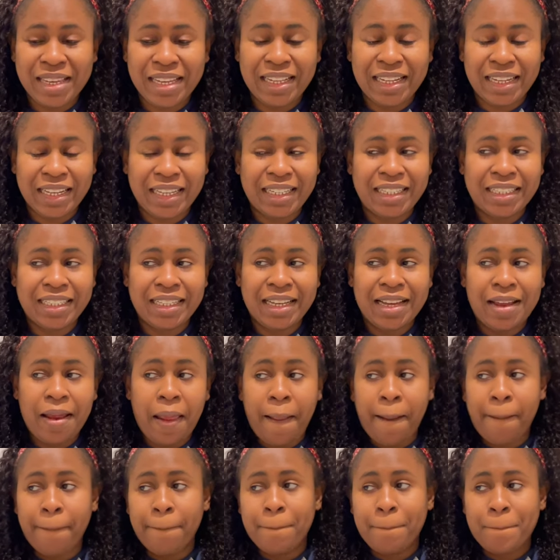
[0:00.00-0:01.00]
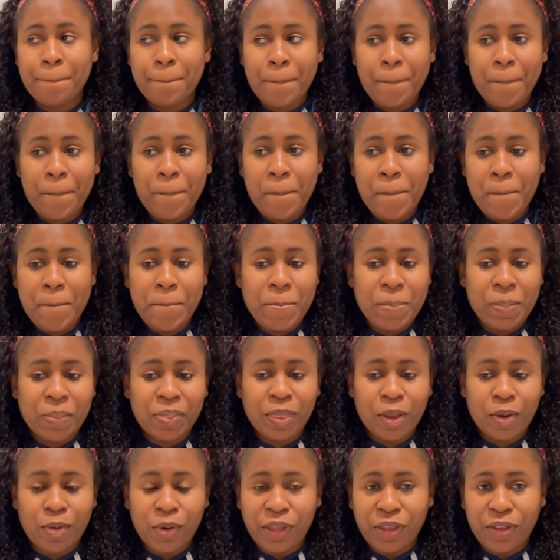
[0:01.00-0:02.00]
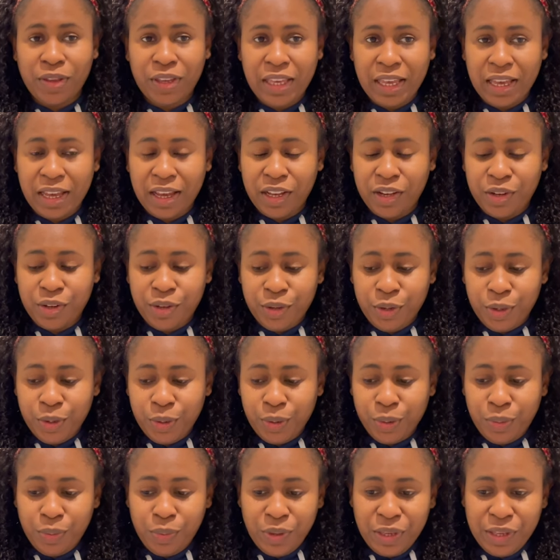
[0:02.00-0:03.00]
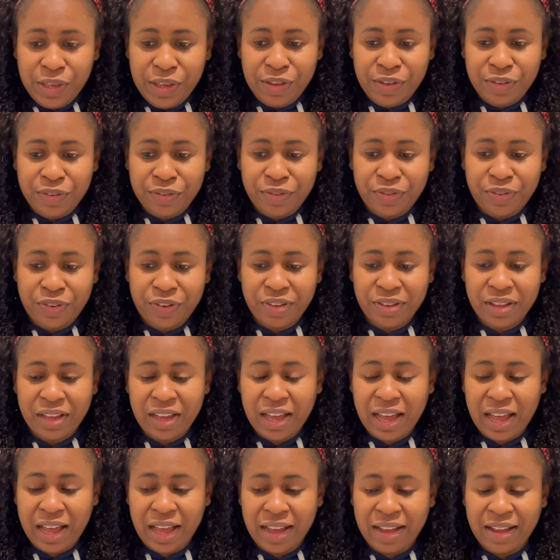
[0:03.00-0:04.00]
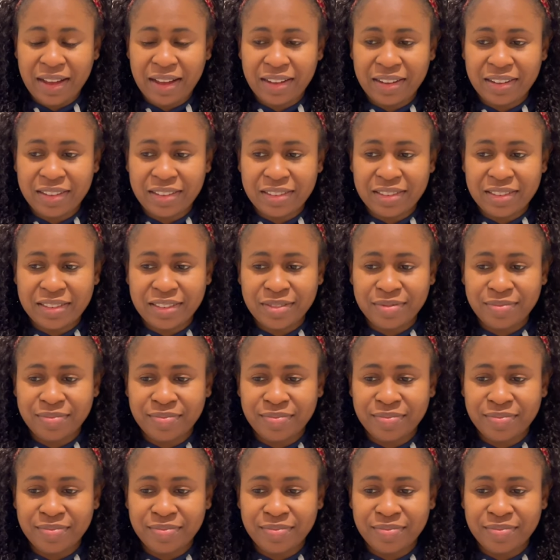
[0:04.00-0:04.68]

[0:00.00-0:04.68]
Like when you get a new weave and